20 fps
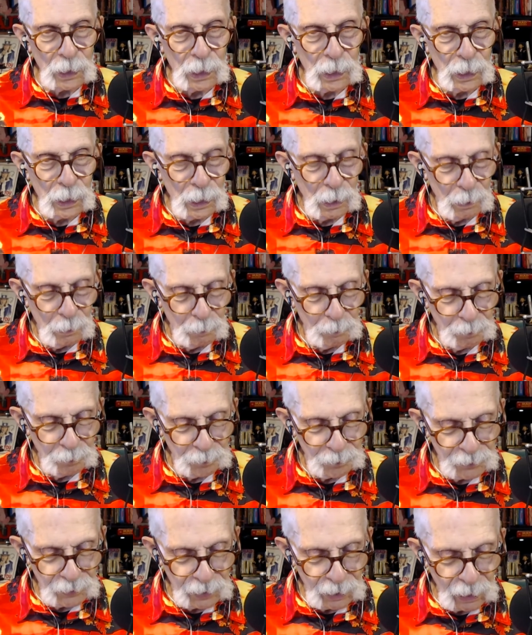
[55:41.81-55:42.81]
how to do this
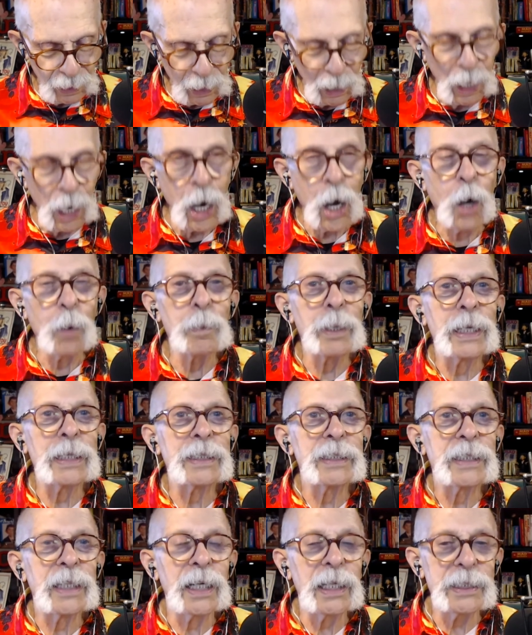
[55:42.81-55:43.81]
thing on Saturdays. Oh my
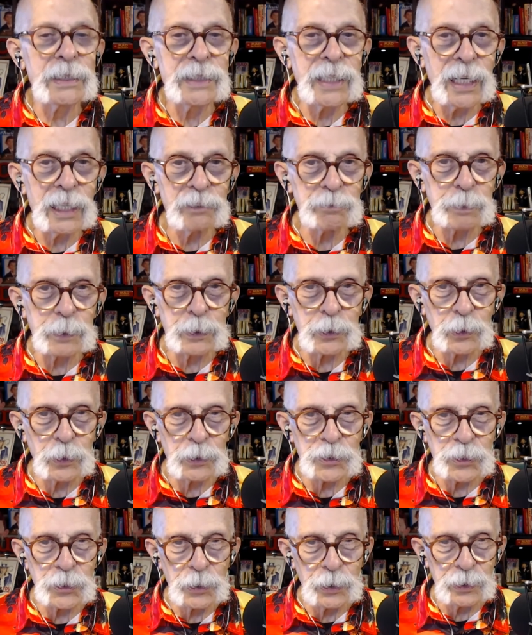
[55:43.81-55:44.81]
God! Yes,
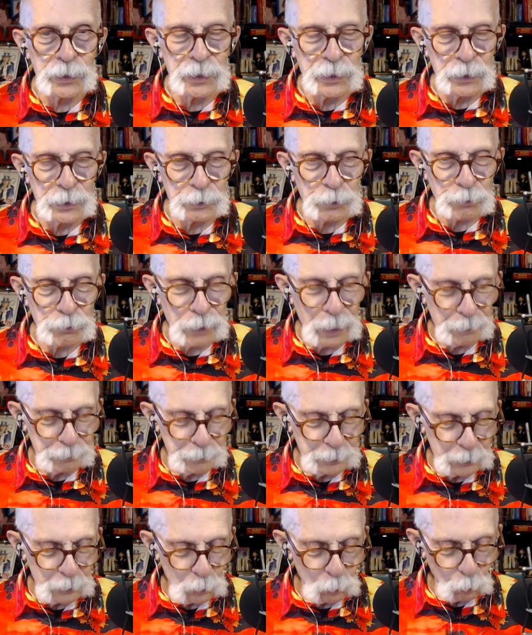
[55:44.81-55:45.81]
because you're
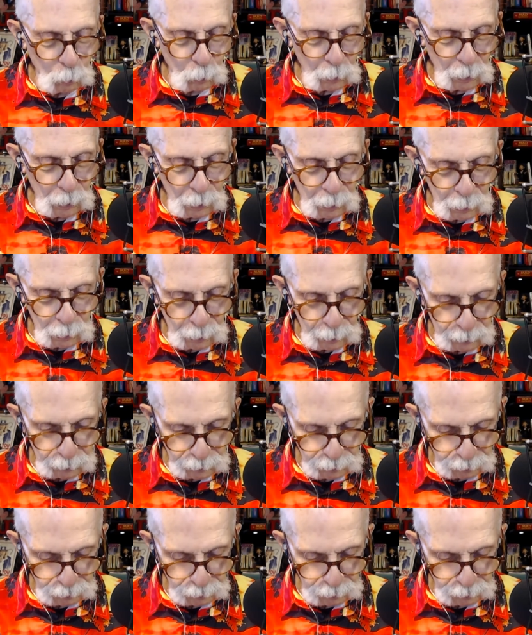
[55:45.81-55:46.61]
traveling the world